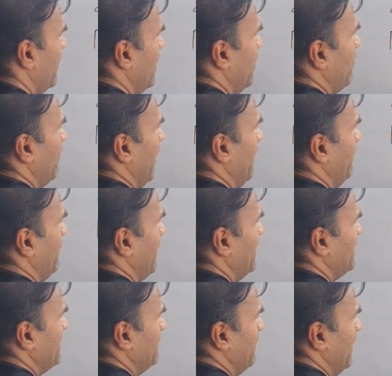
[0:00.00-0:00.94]
When
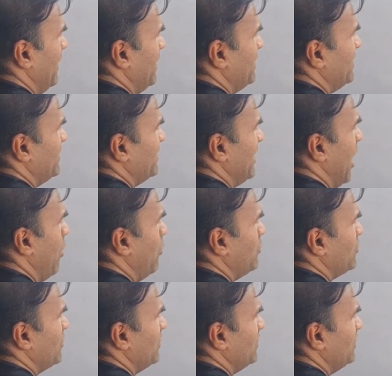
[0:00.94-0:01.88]
principal is
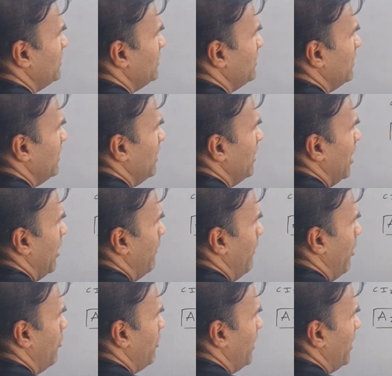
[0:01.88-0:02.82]
1000,
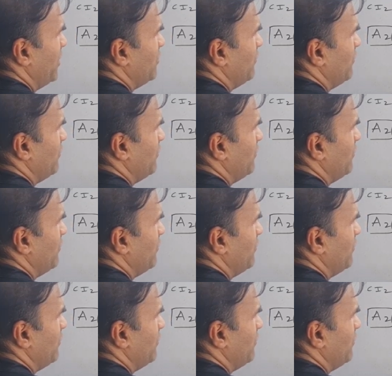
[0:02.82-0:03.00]
amount is